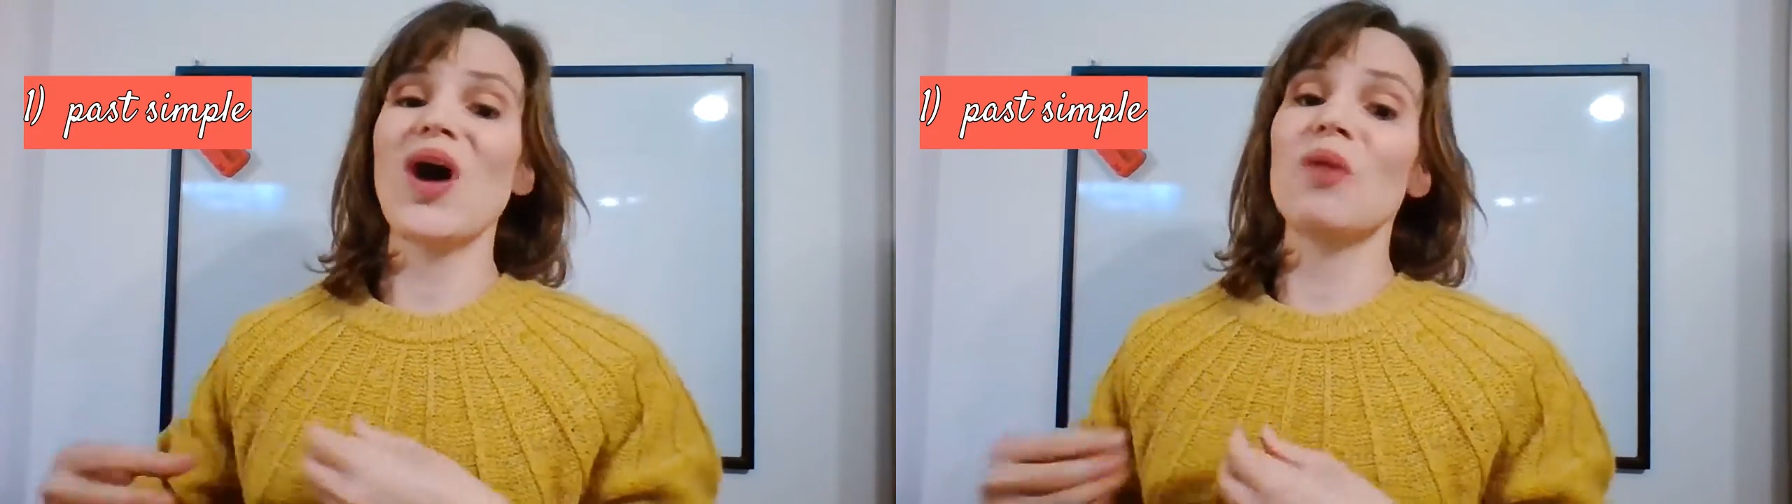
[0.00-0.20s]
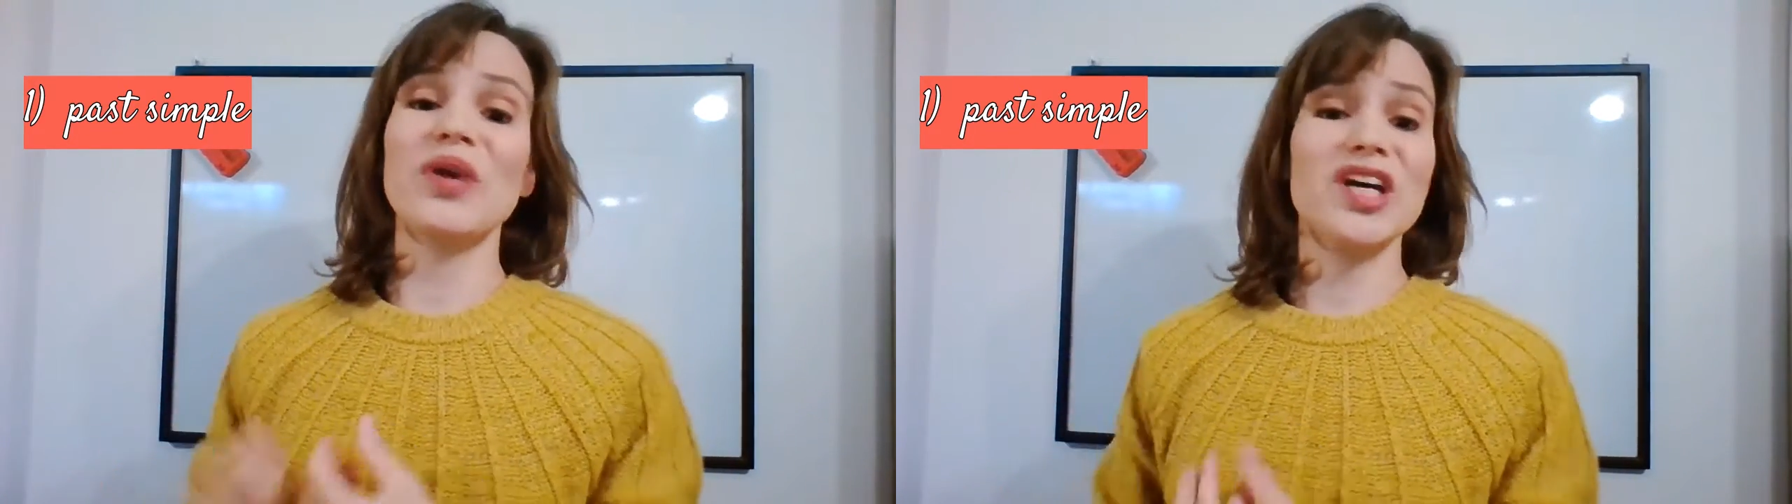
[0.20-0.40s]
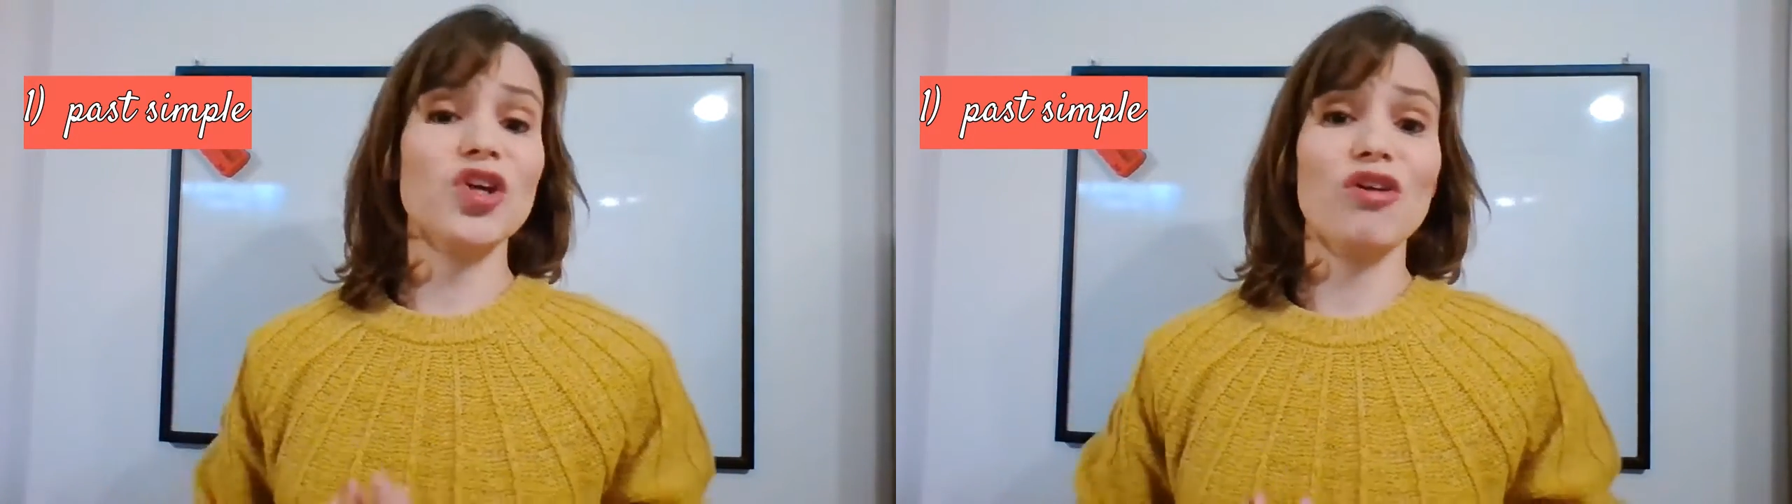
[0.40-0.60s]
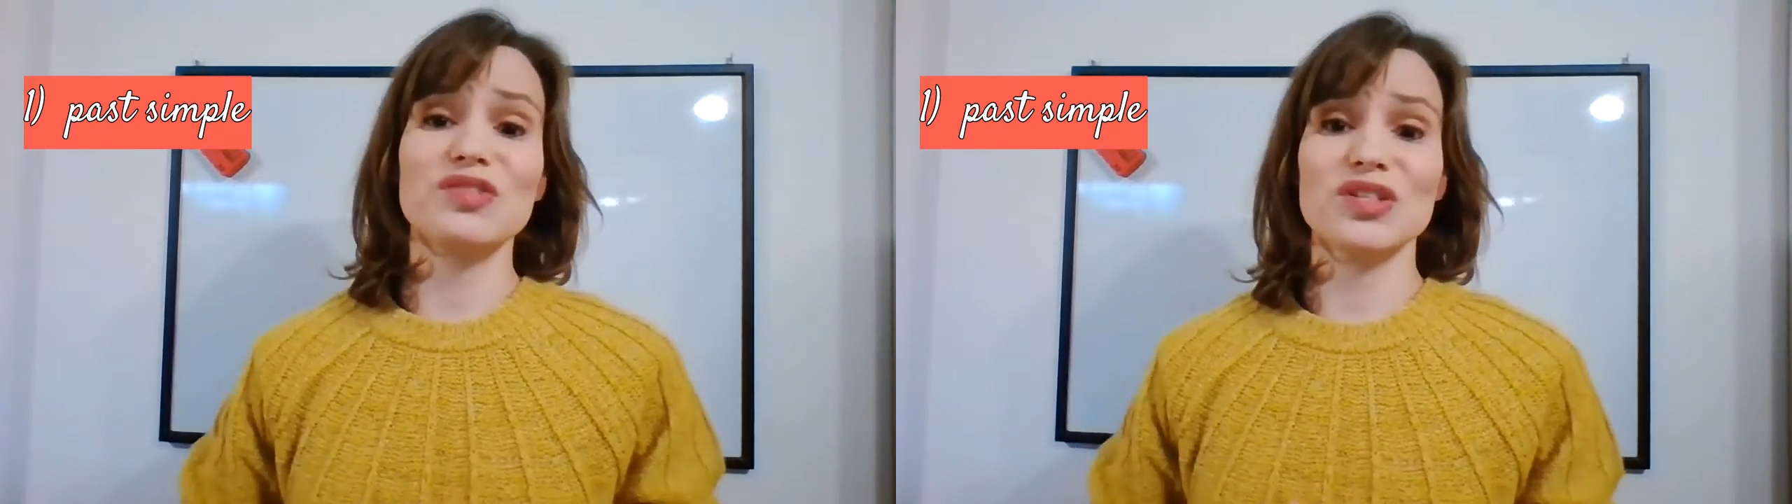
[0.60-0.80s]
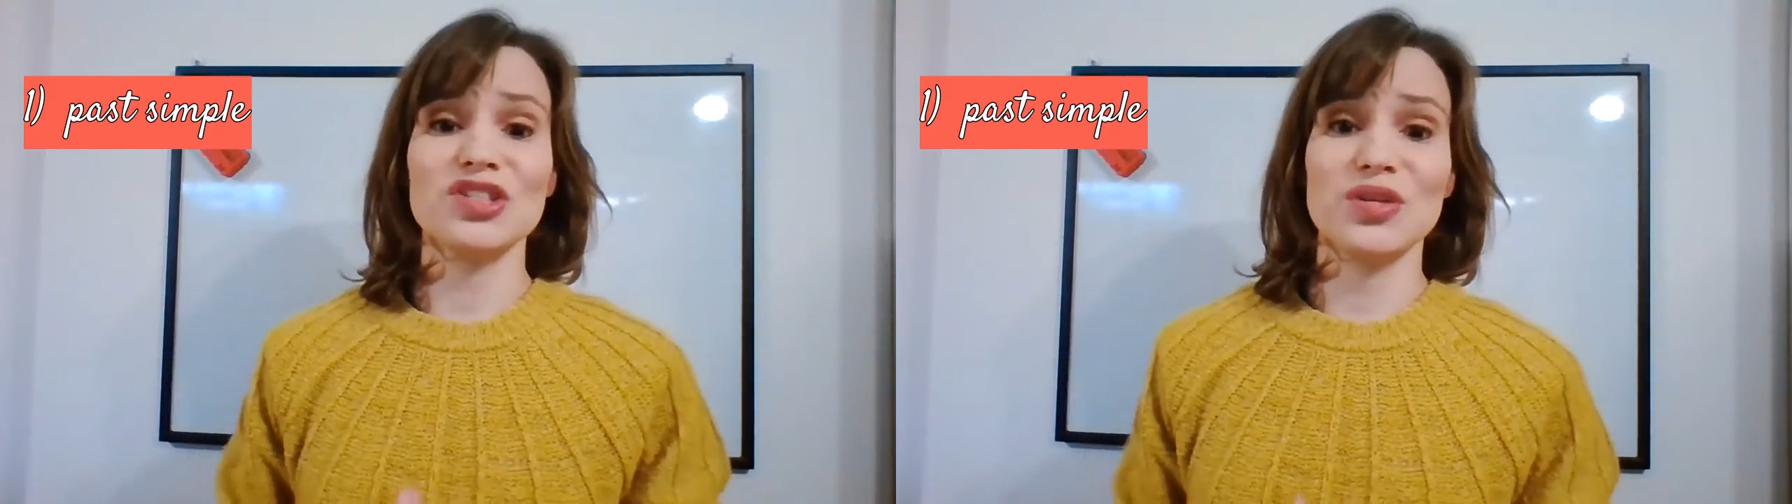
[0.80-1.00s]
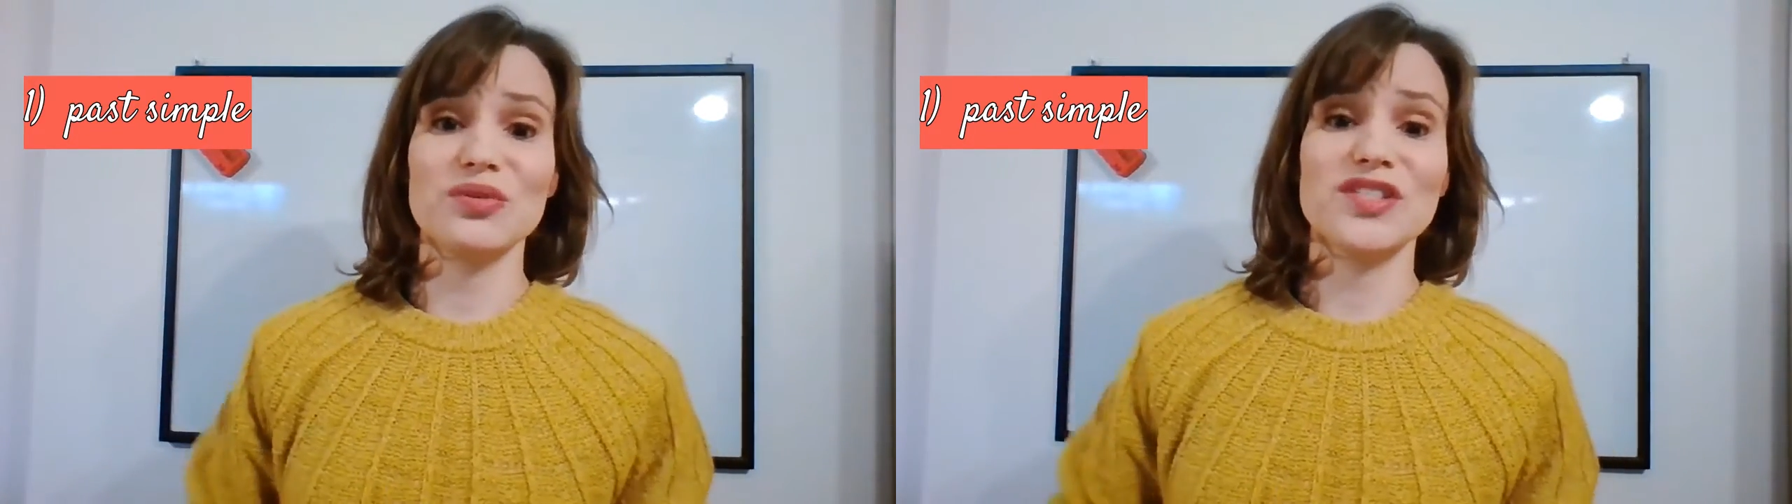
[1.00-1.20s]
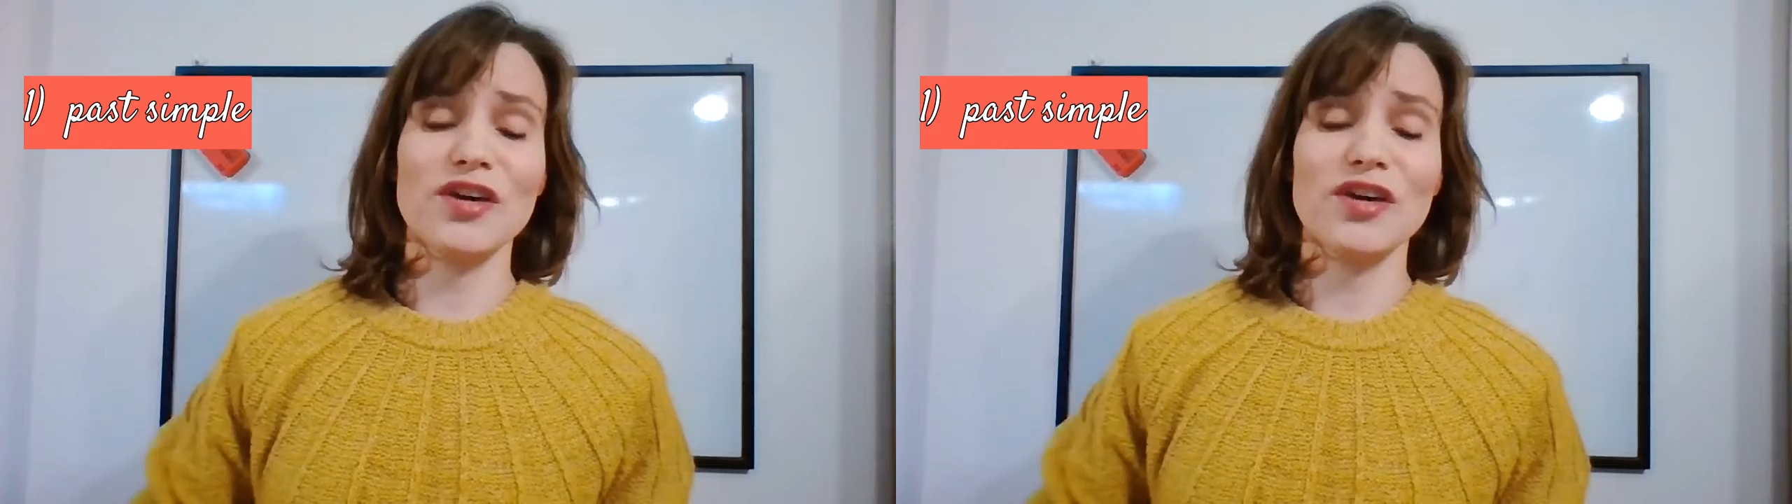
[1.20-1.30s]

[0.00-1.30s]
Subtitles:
and we can often use